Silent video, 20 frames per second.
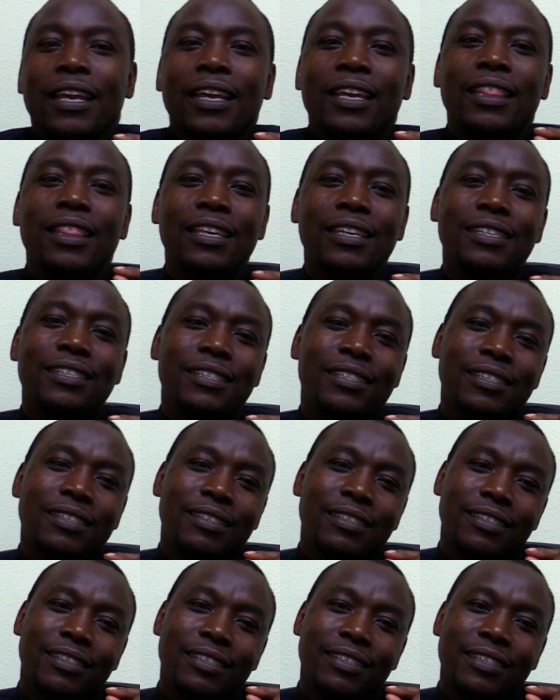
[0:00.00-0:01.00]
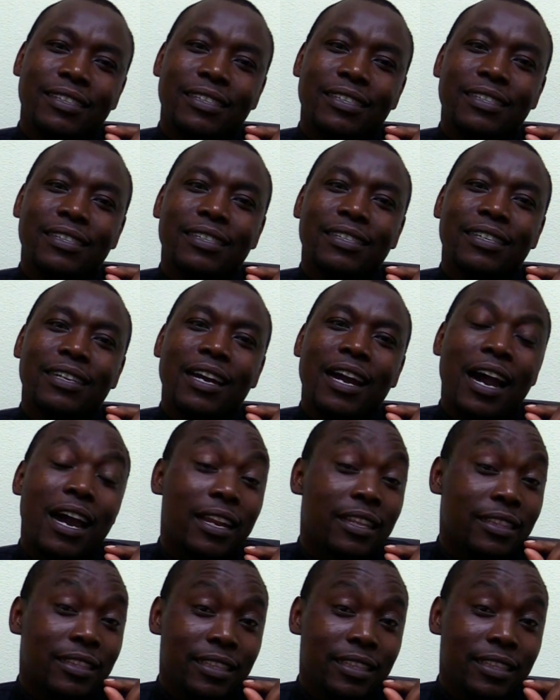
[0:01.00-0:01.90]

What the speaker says: These are